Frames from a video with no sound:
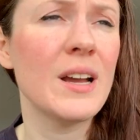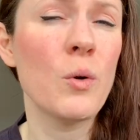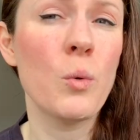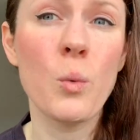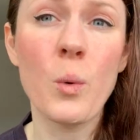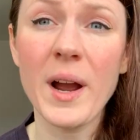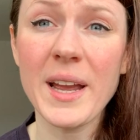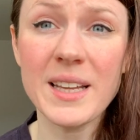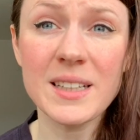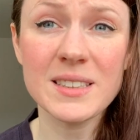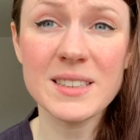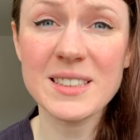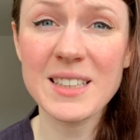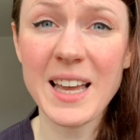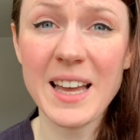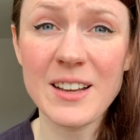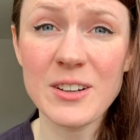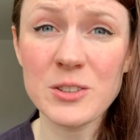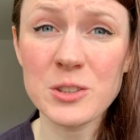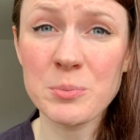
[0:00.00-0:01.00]
Weighing
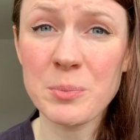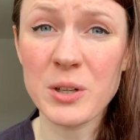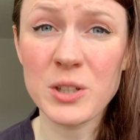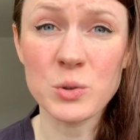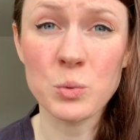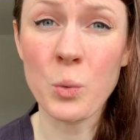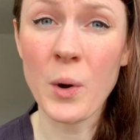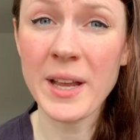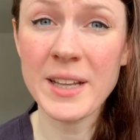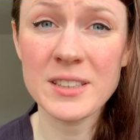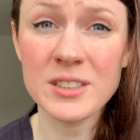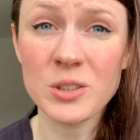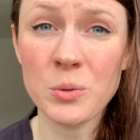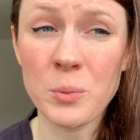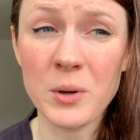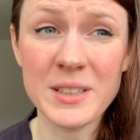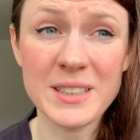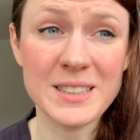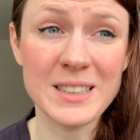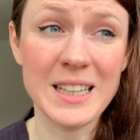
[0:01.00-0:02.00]
scales, because weighing
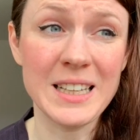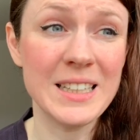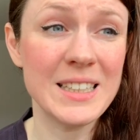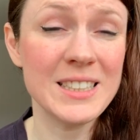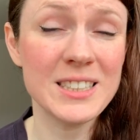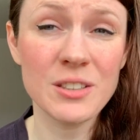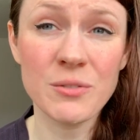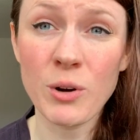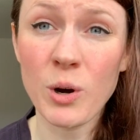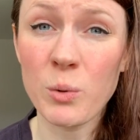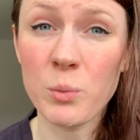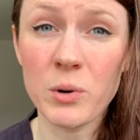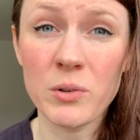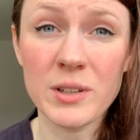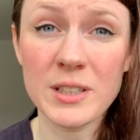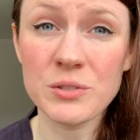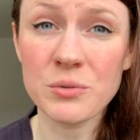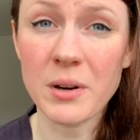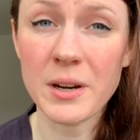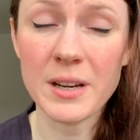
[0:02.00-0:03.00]
someone is the least of our
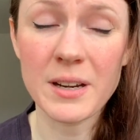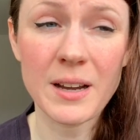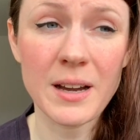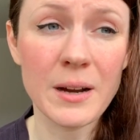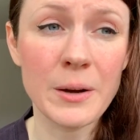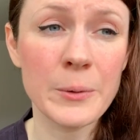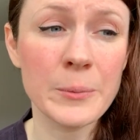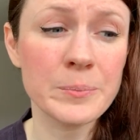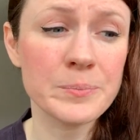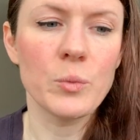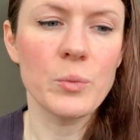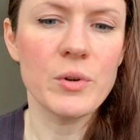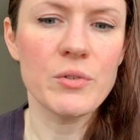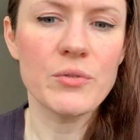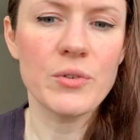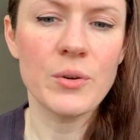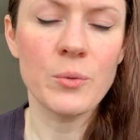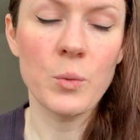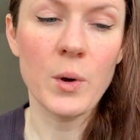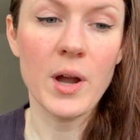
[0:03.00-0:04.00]
worries right now.
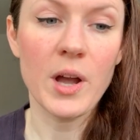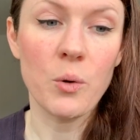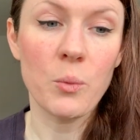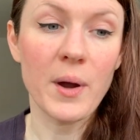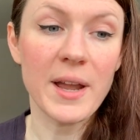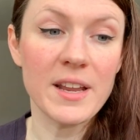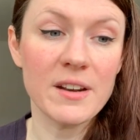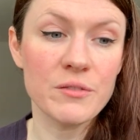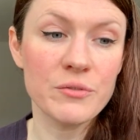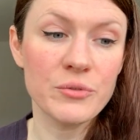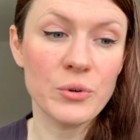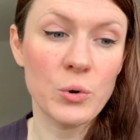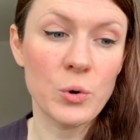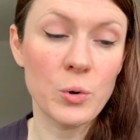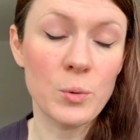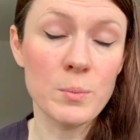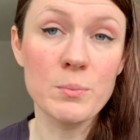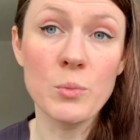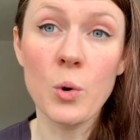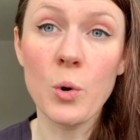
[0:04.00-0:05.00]
We're waiting
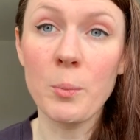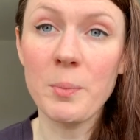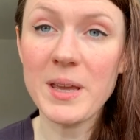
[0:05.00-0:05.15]
for more